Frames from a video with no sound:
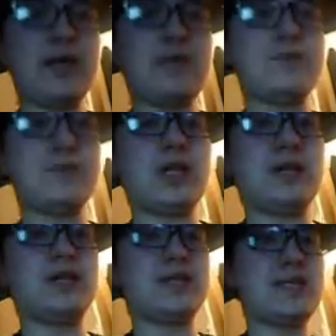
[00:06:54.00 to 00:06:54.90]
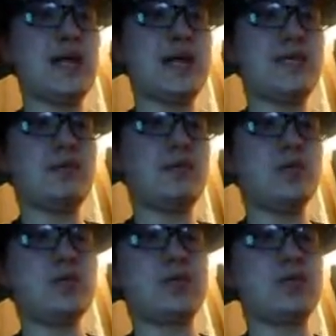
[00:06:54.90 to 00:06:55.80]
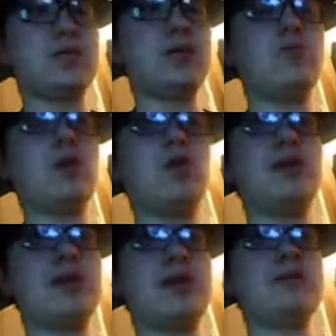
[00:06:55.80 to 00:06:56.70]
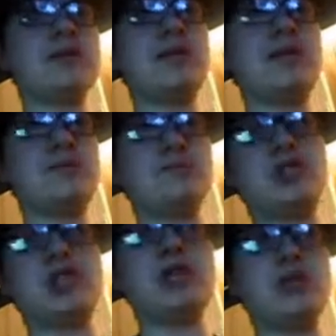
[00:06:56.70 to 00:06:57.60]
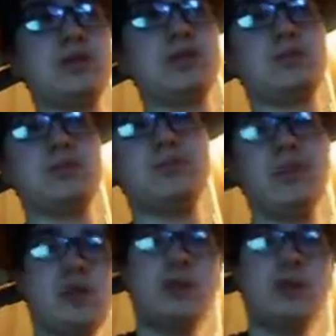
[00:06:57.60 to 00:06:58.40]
and then like the side don't hold it down. Just get some chains and.